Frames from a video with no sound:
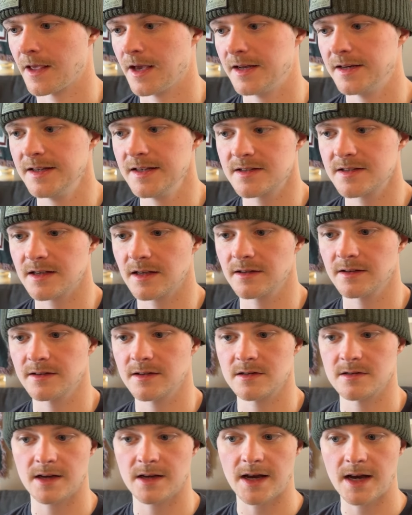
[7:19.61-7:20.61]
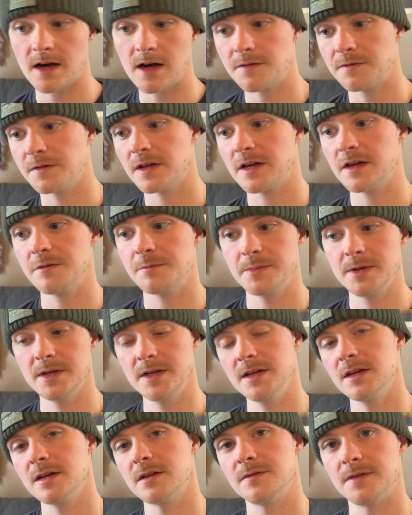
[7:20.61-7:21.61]
And he said that there's a Half-Life
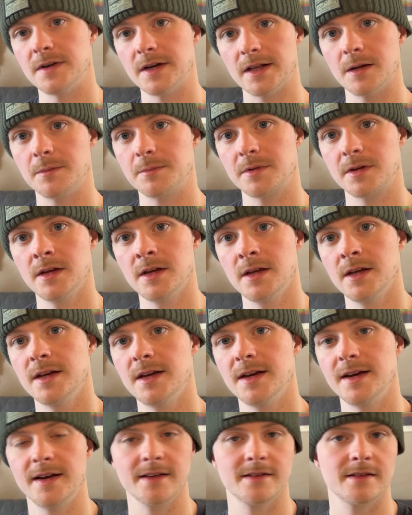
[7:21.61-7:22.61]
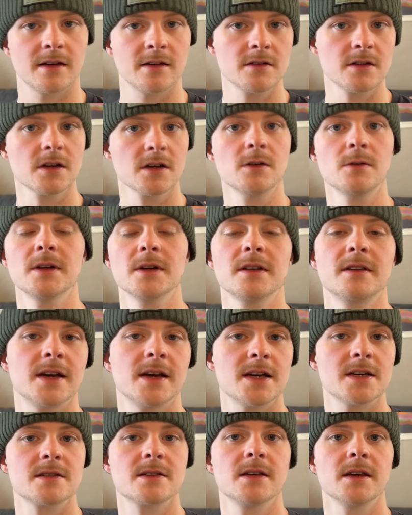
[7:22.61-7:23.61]
being developed, and it's undergoing
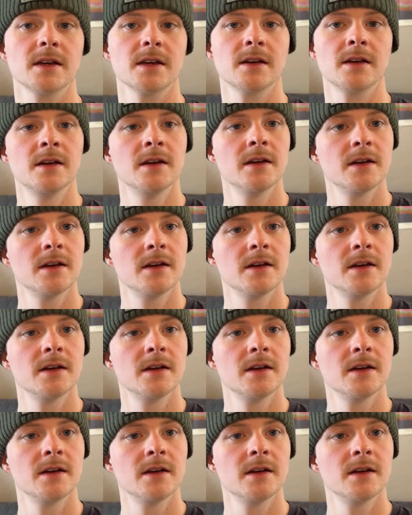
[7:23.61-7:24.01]
testing,